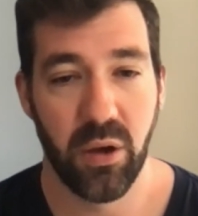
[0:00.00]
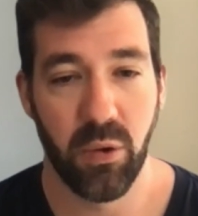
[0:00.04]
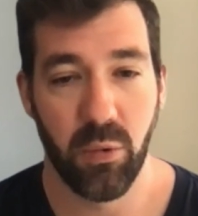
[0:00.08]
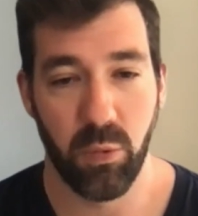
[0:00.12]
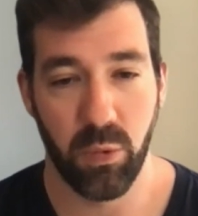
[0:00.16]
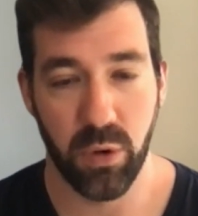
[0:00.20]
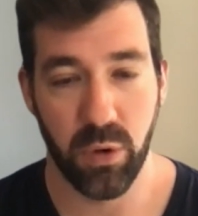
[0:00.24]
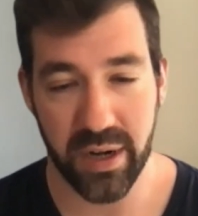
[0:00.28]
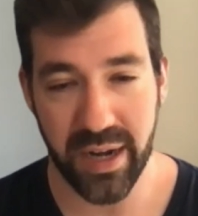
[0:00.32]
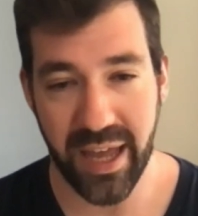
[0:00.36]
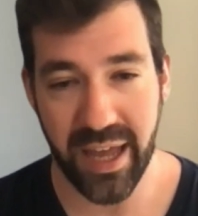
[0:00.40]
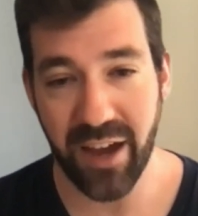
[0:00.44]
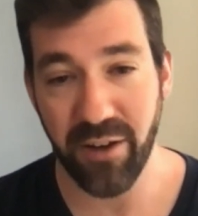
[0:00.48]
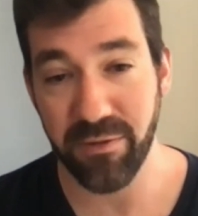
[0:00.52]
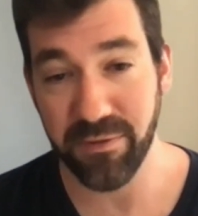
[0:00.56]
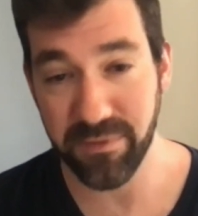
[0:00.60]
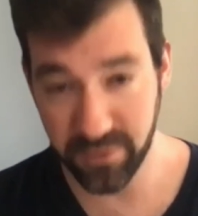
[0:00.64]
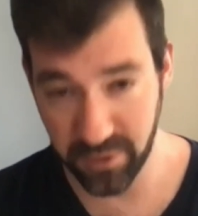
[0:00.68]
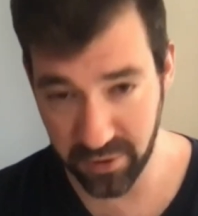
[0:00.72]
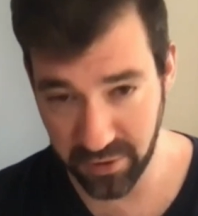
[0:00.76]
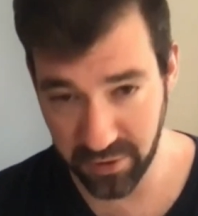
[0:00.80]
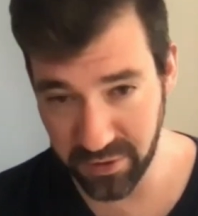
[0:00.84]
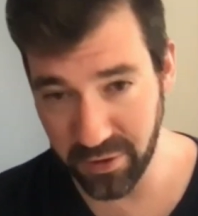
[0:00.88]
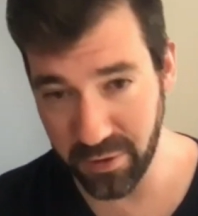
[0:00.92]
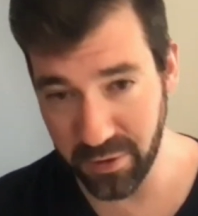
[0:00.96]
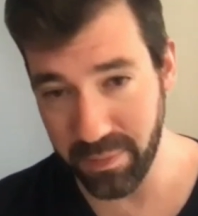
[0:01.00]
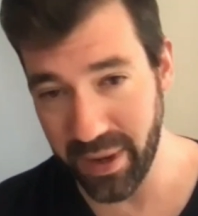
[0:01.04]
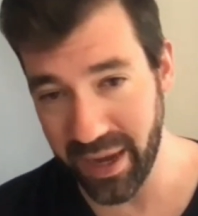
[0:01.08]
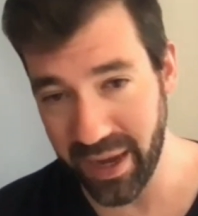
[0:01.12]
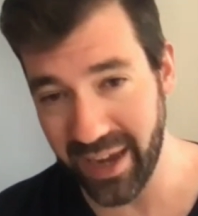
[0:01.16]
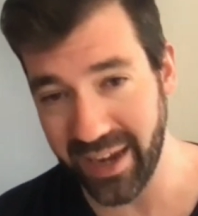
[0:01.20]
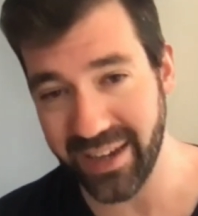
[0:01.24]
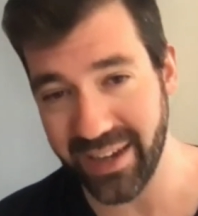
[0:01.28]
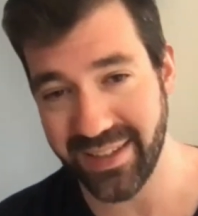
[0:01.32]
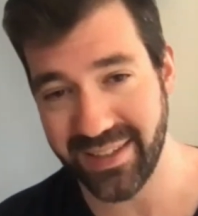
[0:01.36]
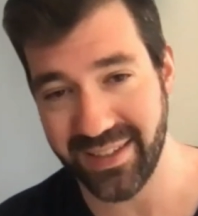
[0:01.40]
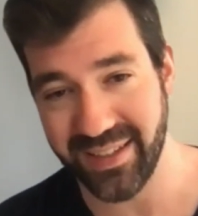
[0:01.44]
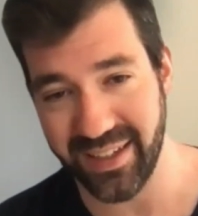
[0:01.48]
we're now further
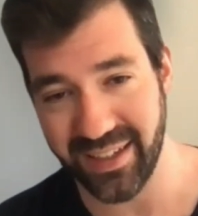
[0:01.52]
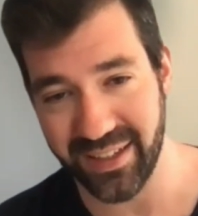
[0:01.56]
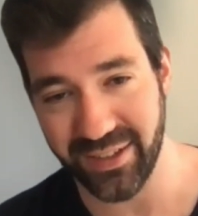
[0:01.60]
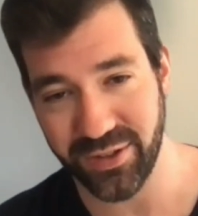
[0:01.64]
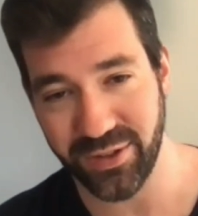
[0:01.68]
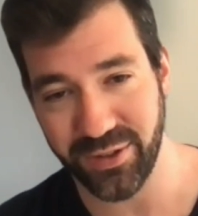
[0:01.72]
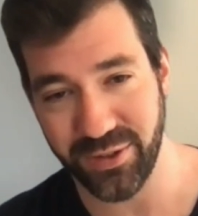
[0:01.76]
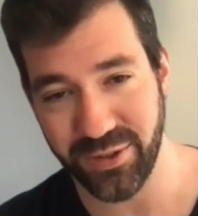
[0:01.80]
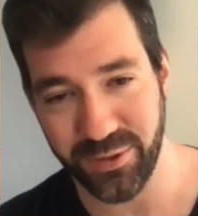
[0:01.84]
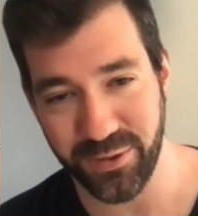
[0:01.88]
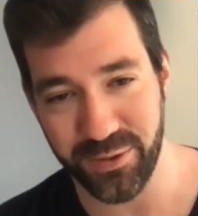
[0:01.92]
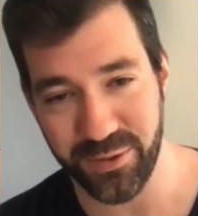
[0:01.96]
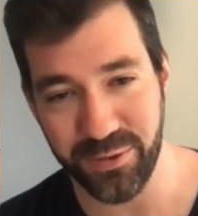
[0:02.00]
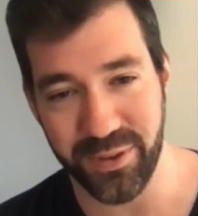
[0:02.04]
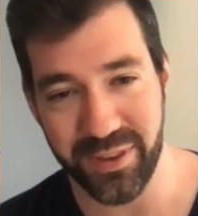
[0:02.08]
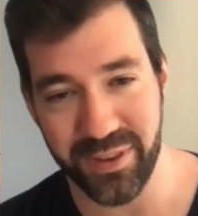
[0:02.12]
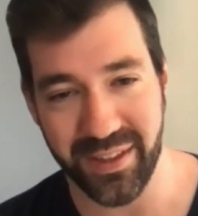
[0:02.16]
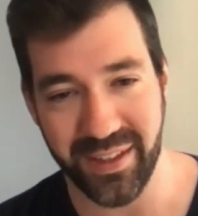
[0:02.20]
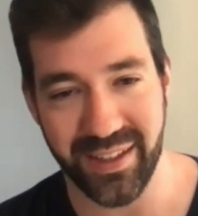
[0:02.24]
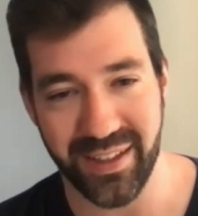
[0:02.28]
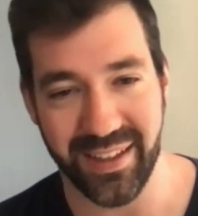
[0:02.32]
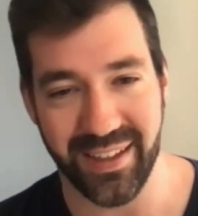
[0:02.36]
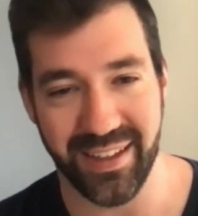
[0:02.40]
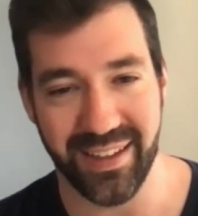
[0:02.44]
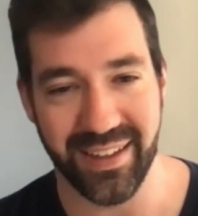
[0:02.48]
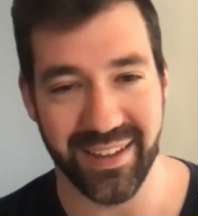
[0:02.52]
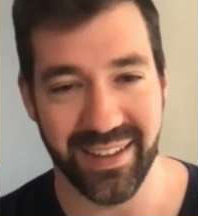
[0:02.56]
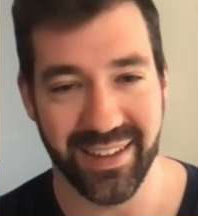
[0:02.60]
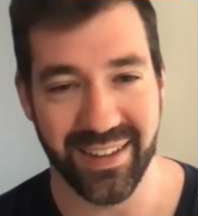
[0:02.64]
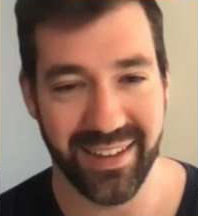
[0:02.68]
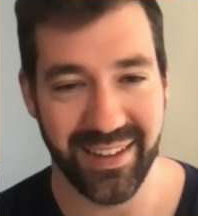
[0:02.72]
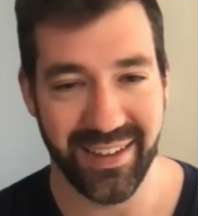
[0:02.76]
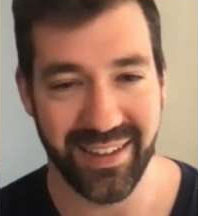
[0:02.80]
biasing to the,